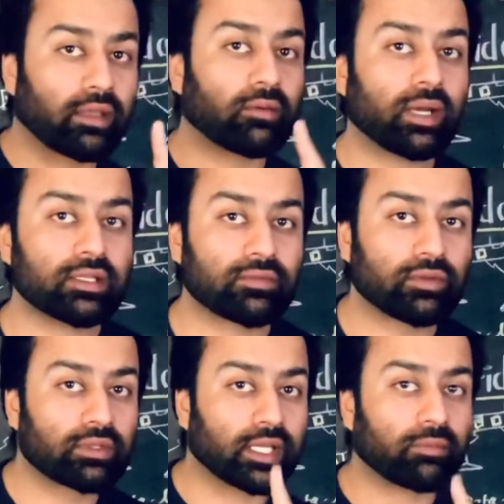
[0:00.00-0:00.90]
What is
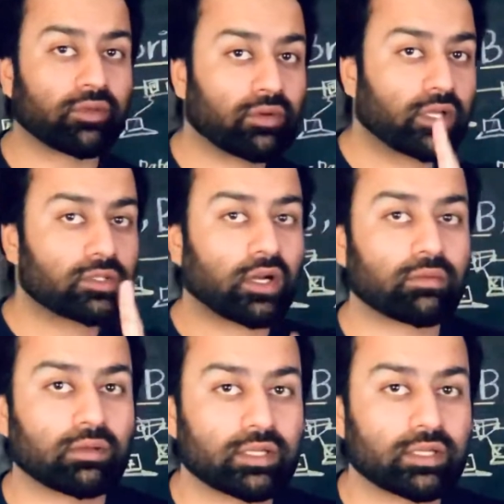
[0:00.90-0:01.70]
flooding? Before I talk about risk